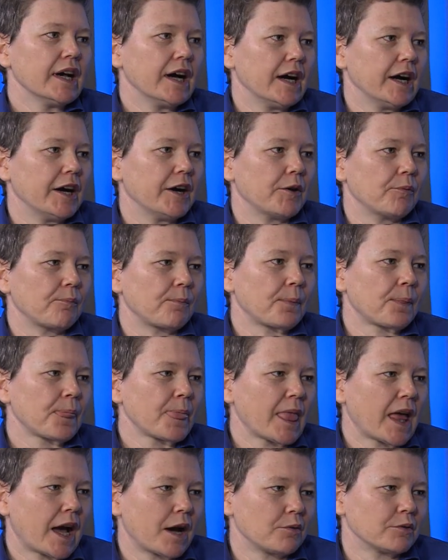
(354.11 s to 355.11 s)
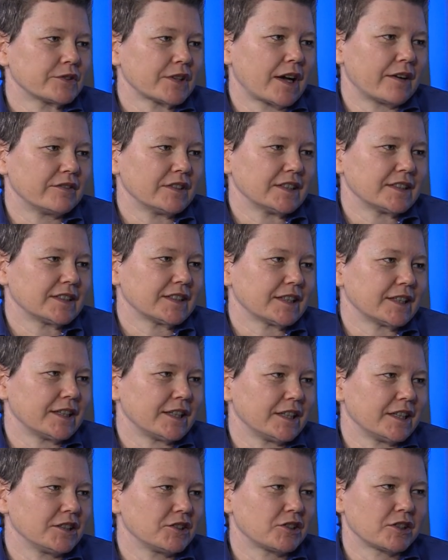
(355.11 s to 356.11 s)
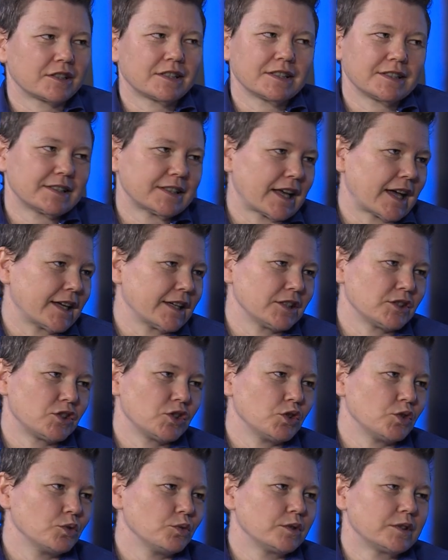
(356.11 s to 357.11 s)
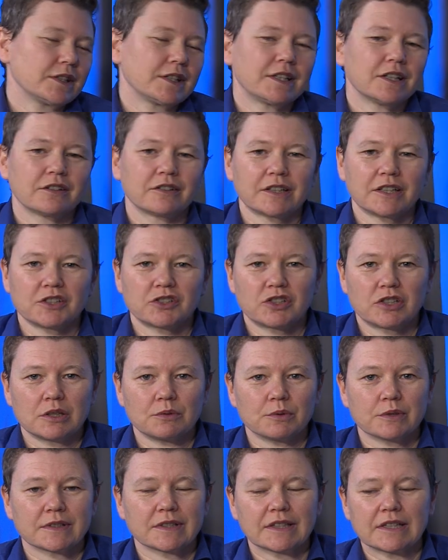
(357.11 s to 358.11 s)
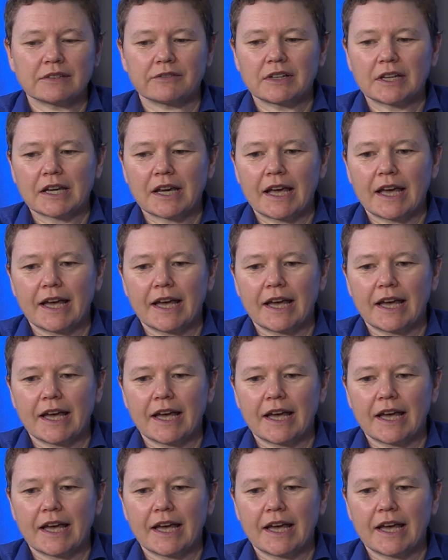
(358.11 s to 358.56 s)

I was obviously just as sad as you to hear that she was leaving,